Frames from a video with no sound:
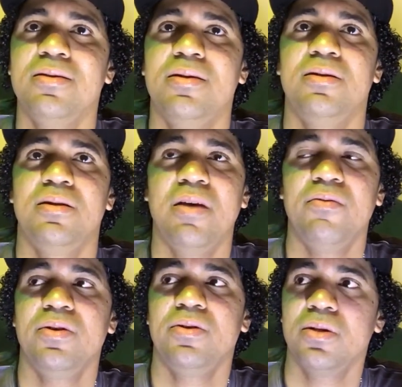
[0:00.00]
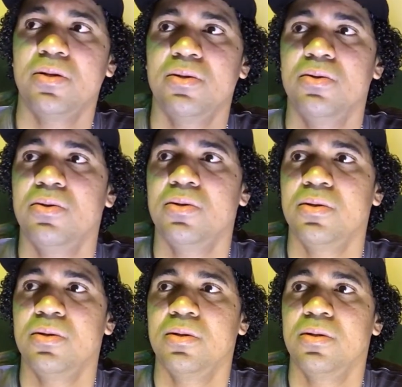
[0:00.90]
in the
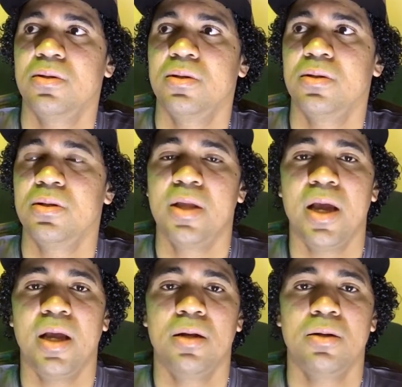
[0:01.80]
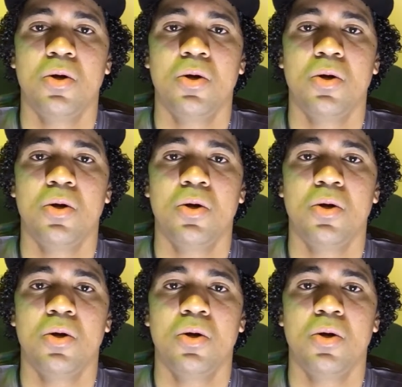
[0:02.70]
76ers that